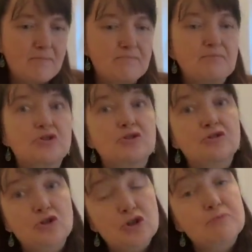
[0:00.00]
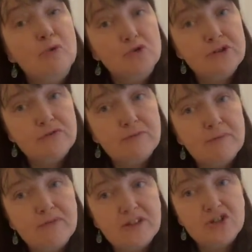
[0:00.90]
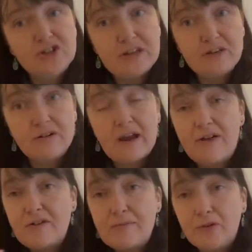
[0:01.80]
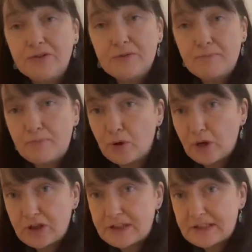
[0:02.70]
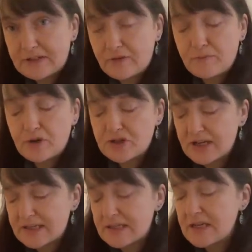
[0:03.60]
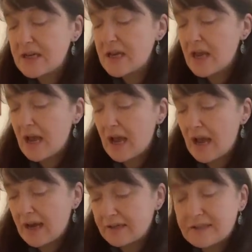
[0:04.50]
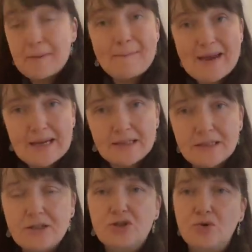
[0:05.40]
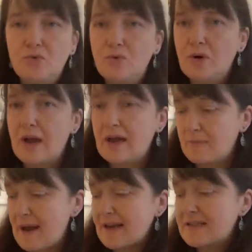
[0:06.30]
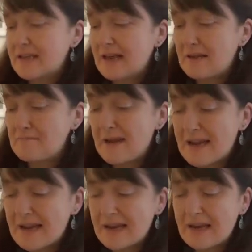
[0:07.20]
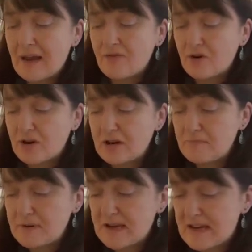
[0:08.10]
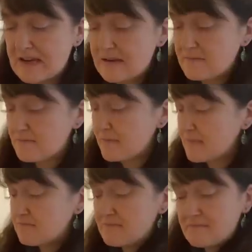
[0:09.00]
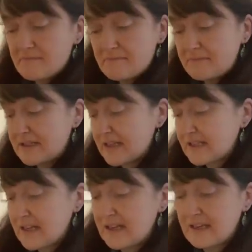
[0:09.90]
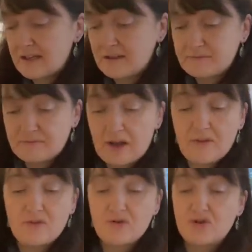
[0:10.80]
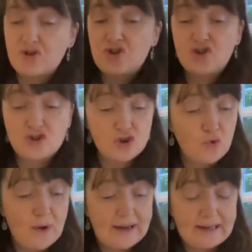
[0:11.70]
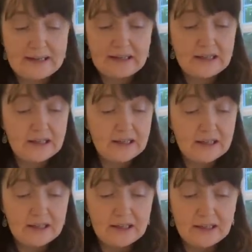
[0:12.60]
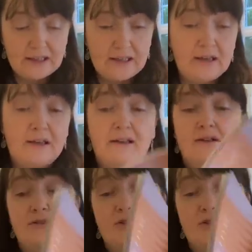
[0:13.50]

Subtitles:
but to use most of them this year. Every month pull out a different project and make it. So in a magazine like Making, there can be knitting, there's sewing, there's a